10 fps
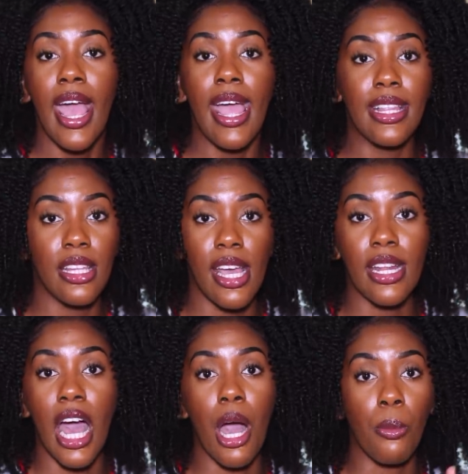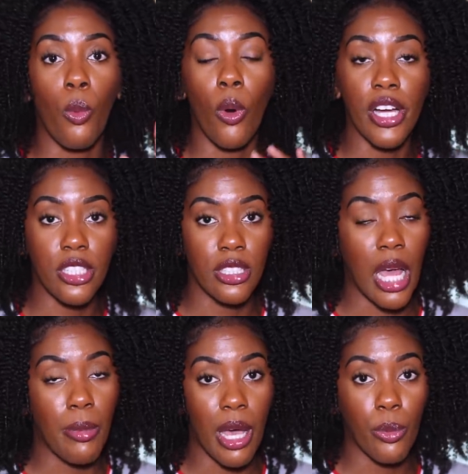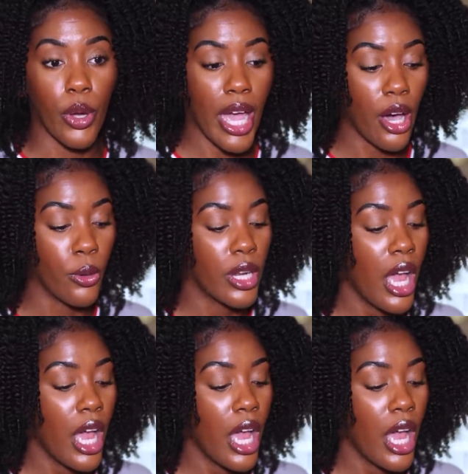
And then I'm washing that bad boy out.